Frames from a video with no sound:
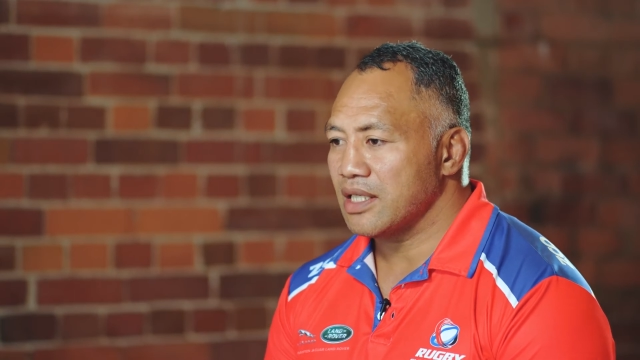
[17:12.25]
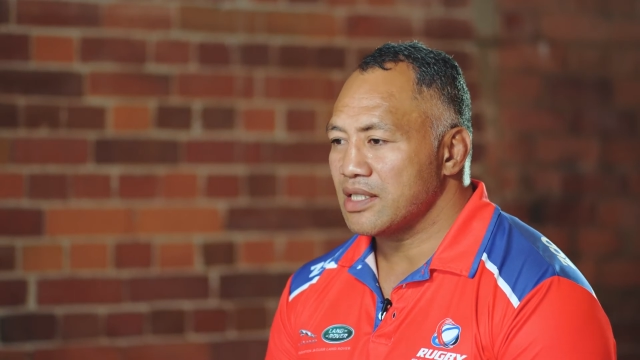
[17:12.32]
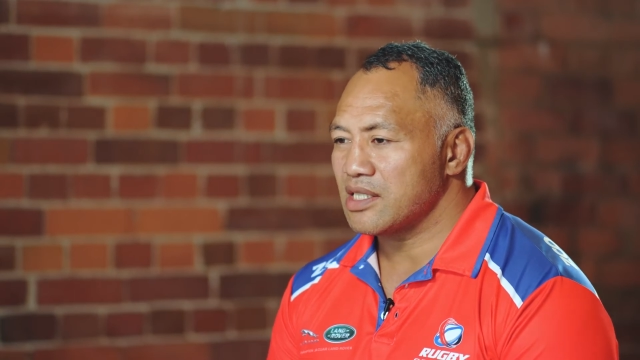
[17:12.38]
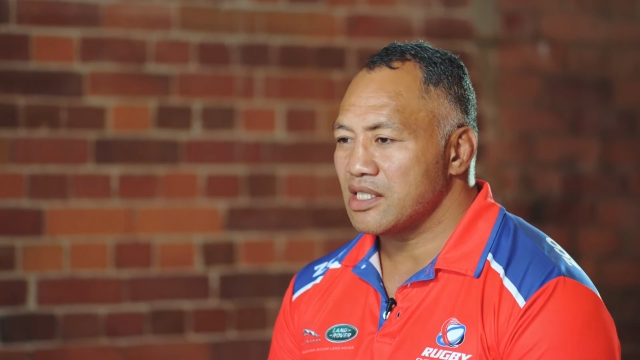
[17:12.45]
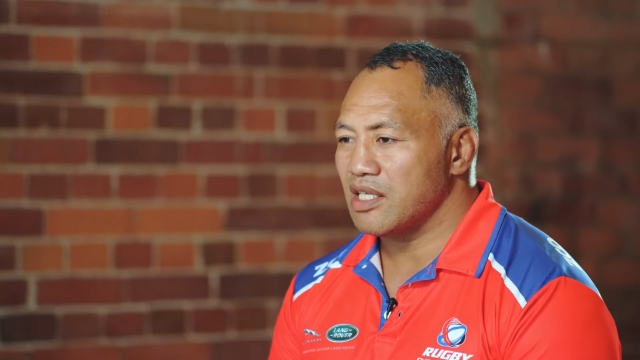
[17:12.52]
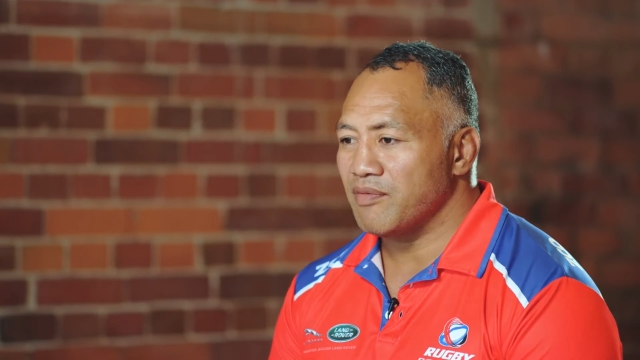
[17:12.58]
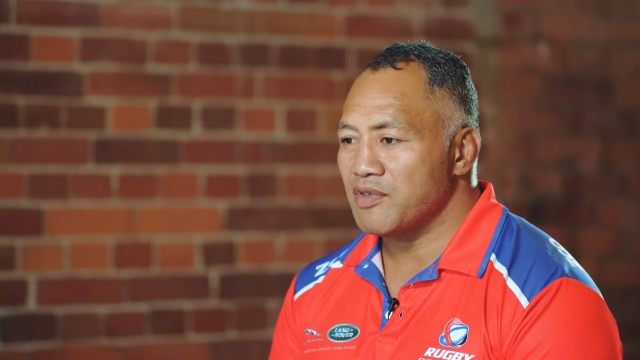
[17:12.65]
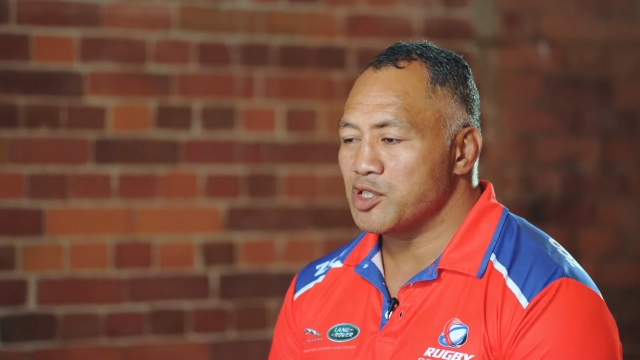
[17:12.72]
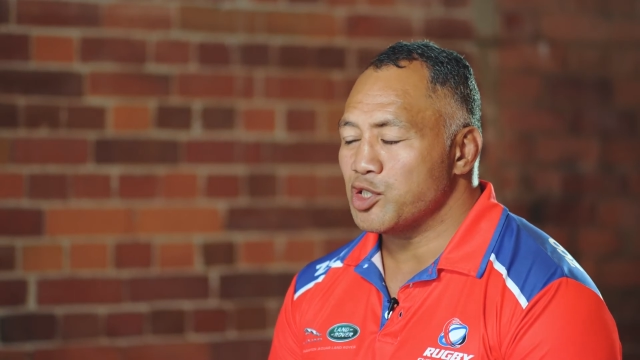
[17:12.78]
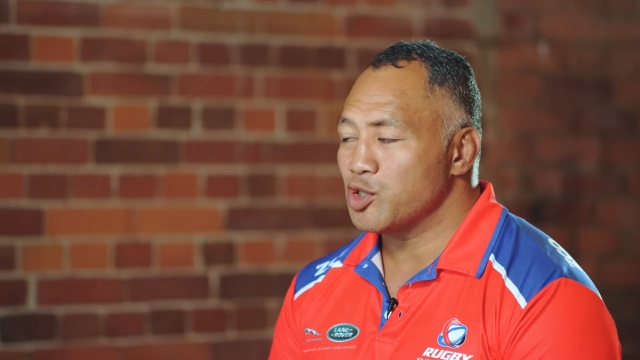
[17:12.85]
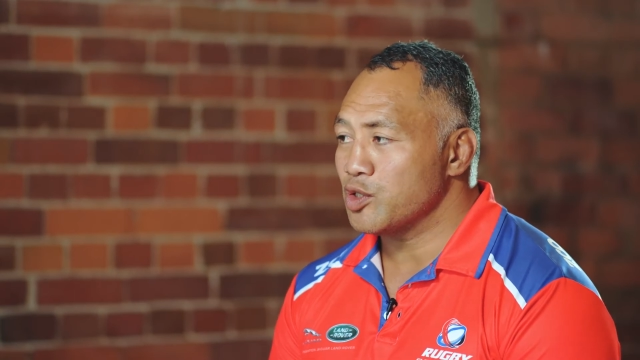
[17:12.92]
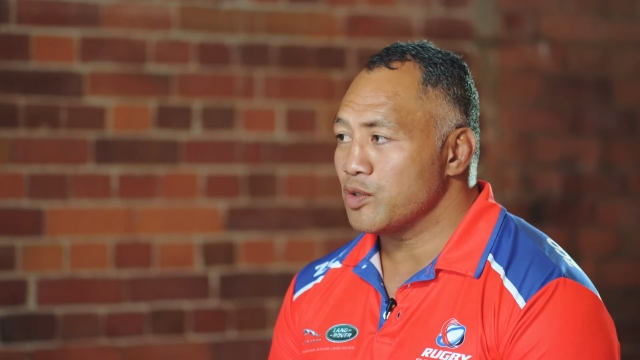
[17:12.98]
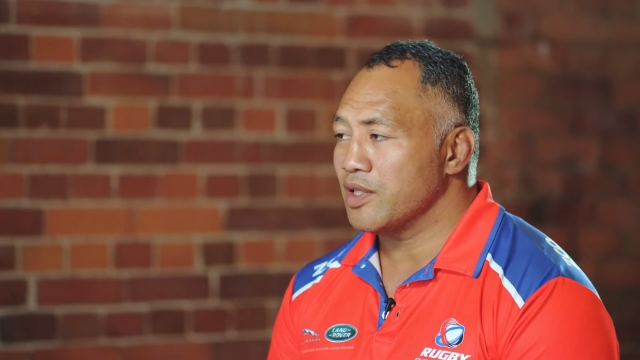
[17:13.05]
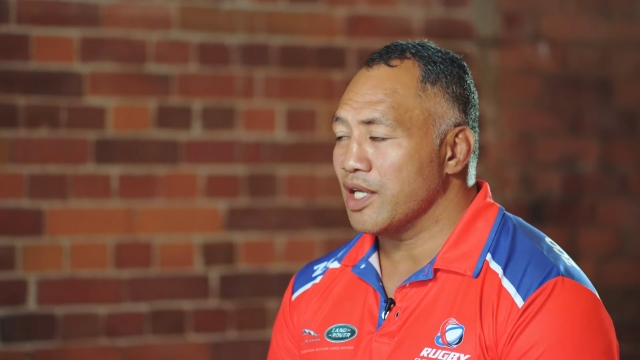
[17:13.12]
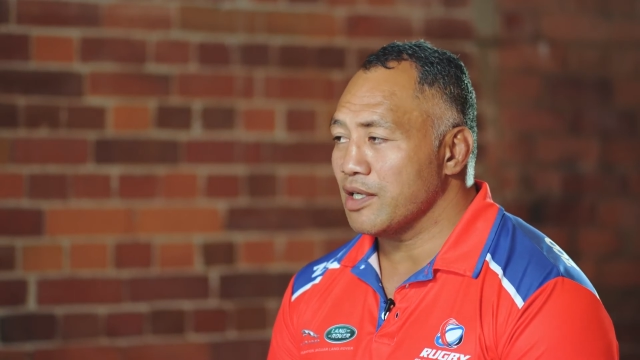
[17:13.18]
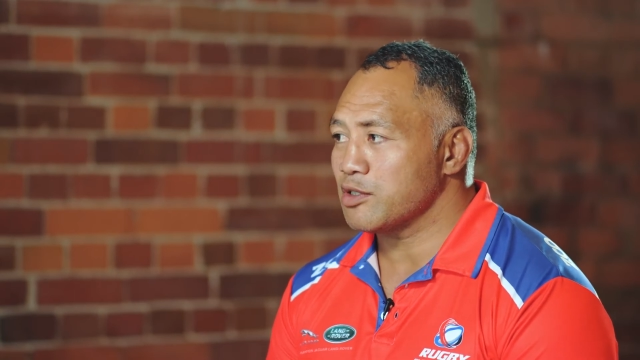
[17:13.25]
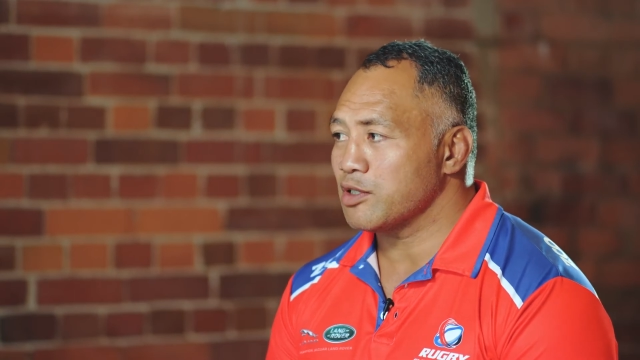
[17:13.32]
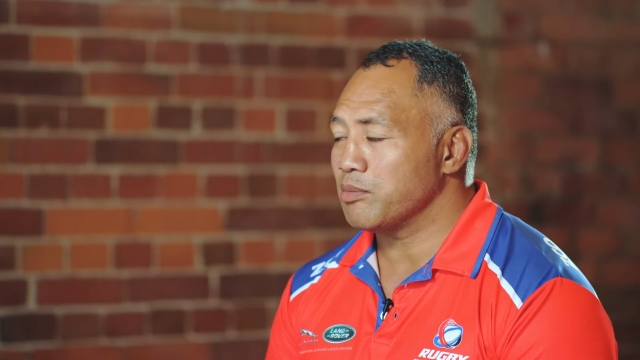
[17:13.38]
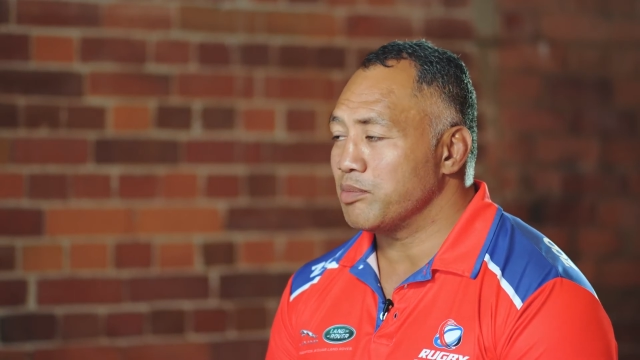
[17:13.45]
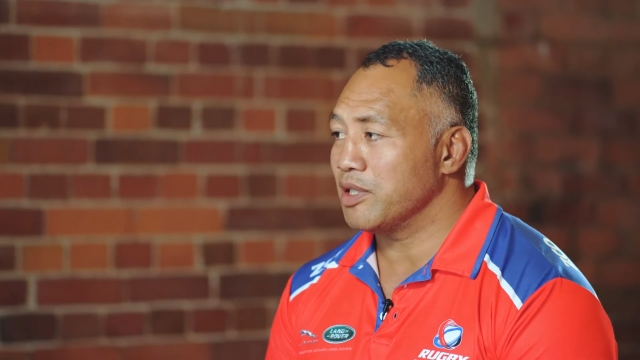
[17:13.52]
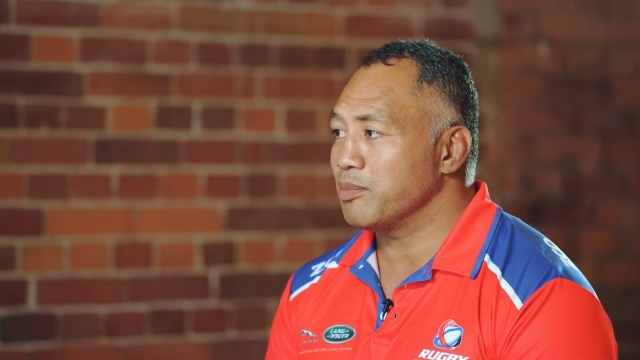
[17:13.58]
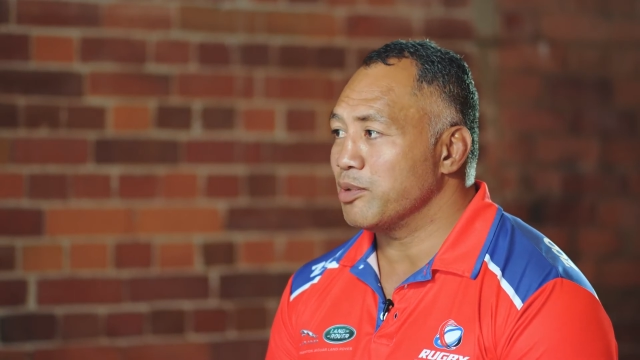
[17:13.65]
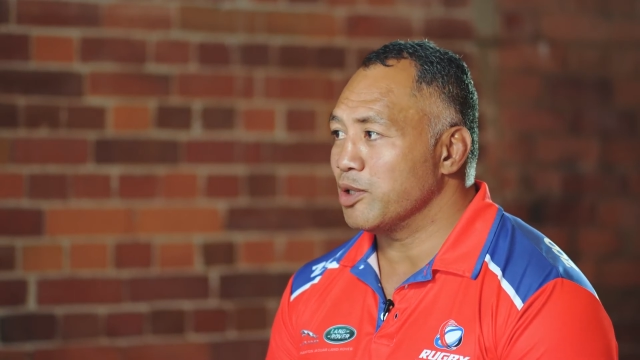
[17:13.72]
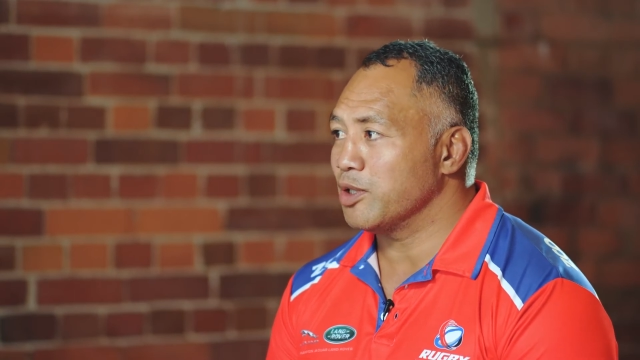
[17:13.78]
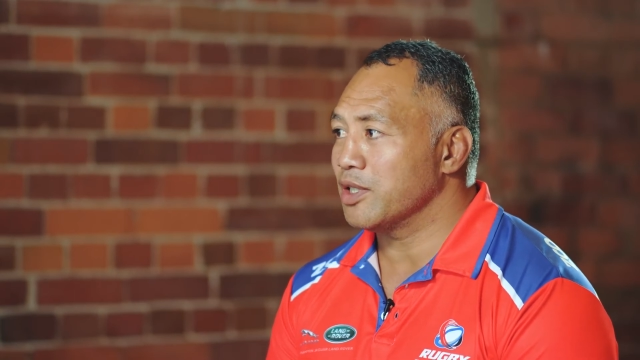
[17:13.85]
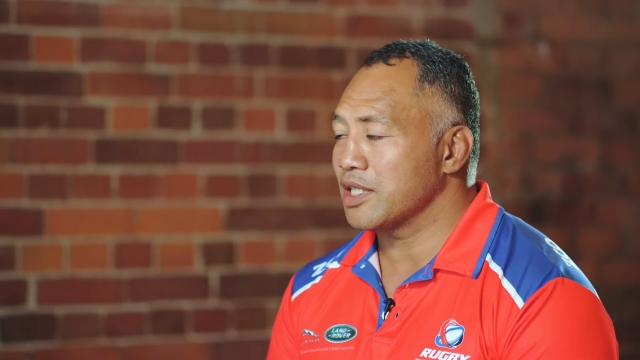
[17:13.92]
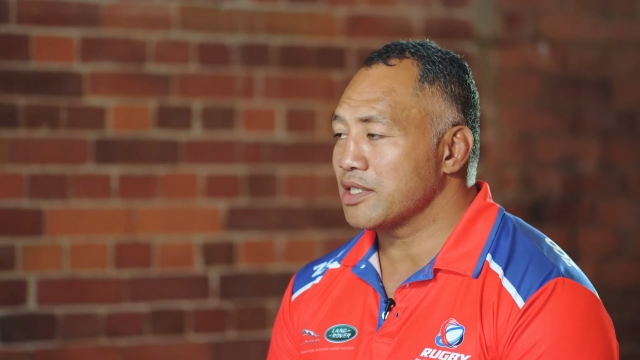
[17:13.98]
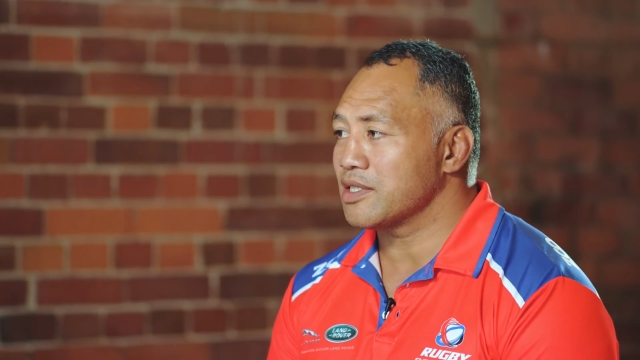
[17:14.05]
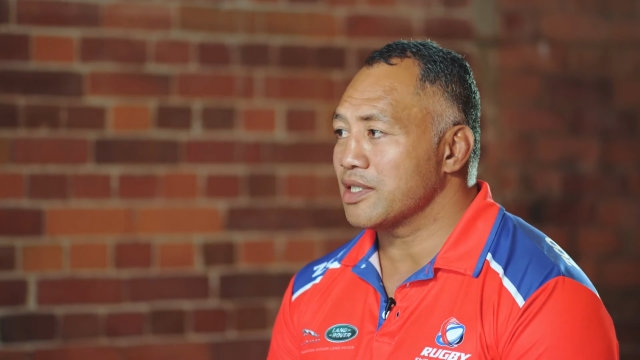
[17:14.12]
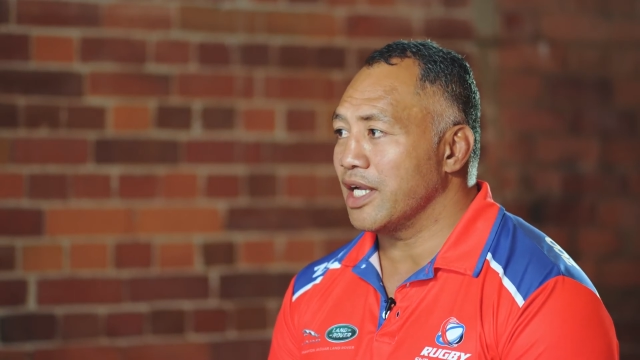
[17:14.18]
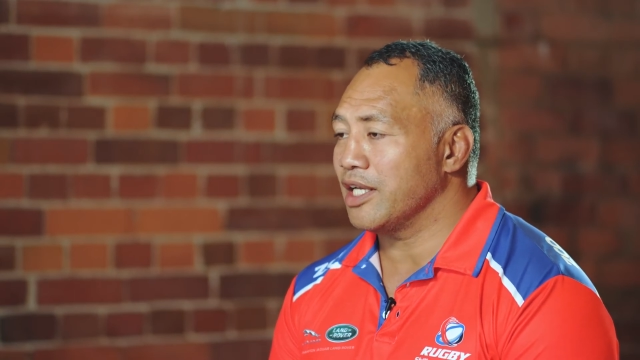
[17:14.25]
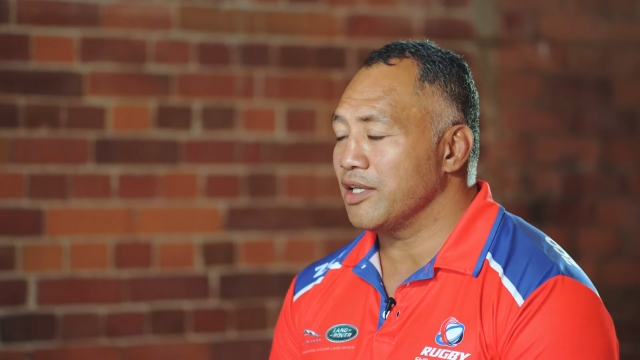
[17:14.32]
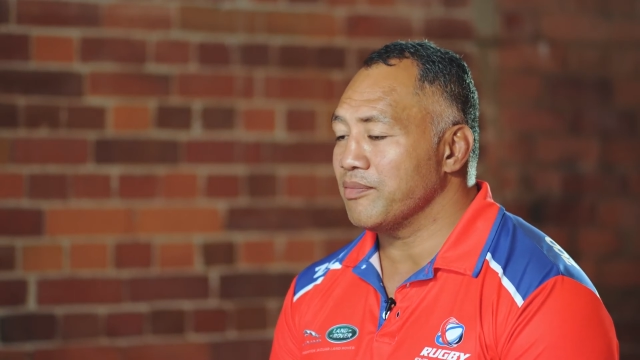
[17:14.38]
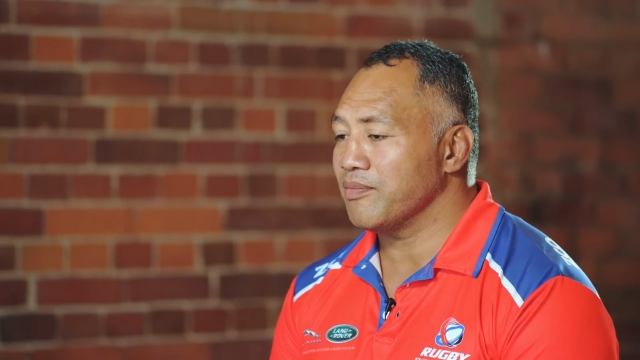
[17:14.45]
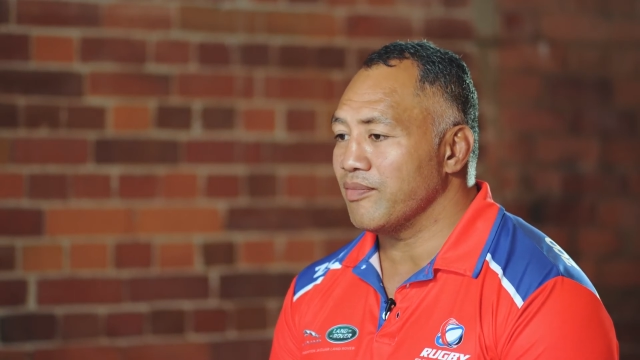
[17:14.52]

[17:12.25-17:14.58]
72,000 people on that stadium.